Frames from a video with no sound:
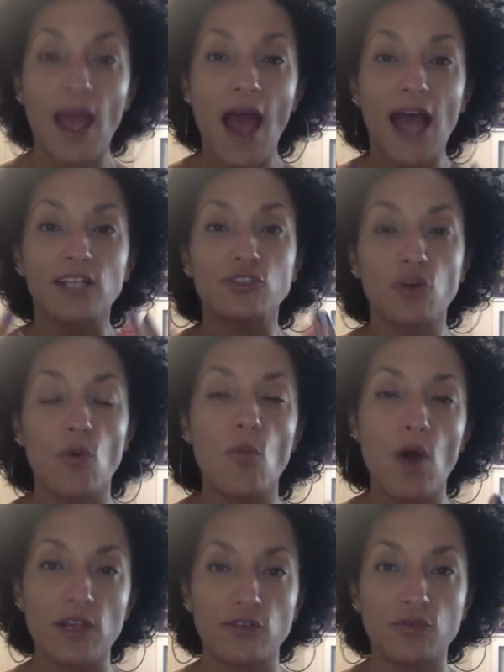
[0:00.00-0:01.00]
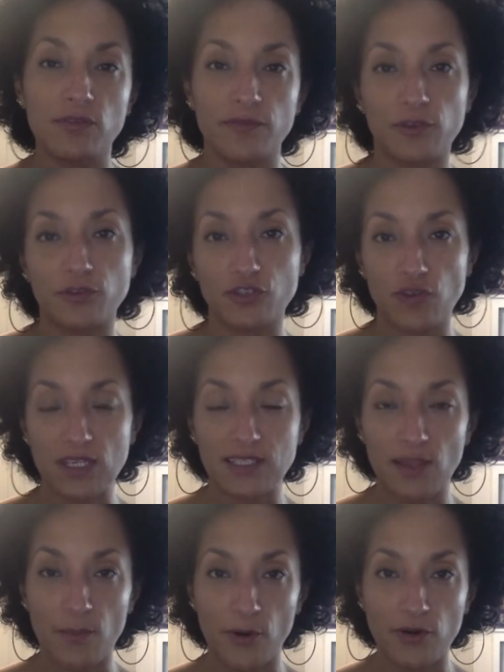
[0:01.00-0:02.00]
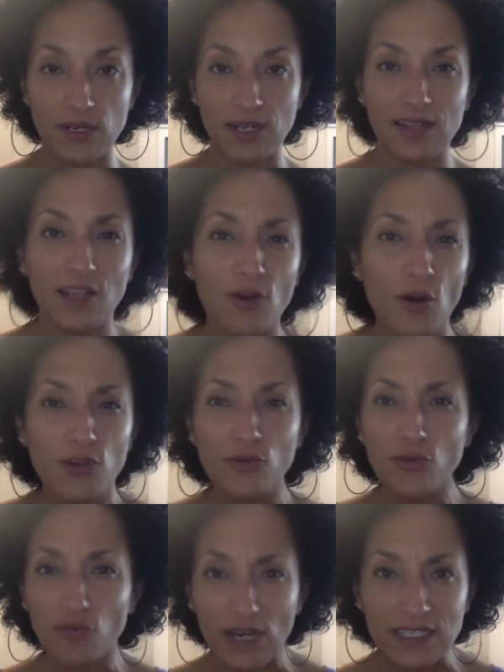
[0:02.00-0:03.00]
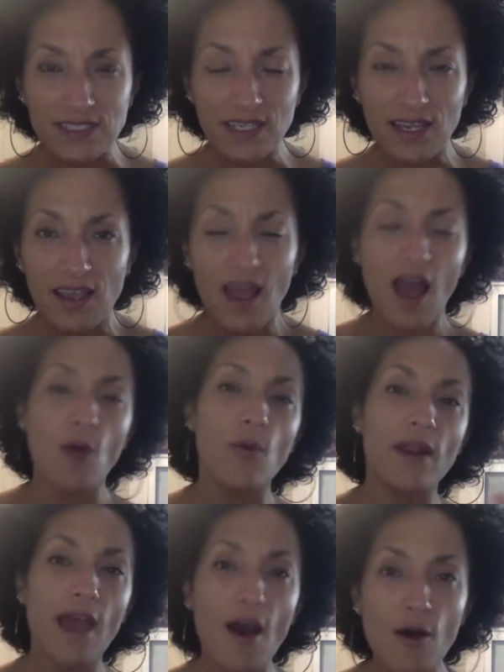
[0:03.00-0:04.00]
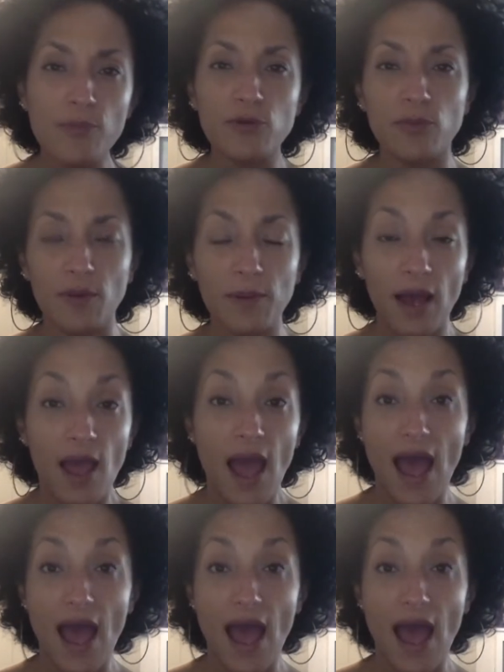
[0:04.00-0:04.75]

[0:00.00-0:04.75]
I don't want you to feel stressed and burdened. And they go, are you crazy? I want to help you, blah, blah.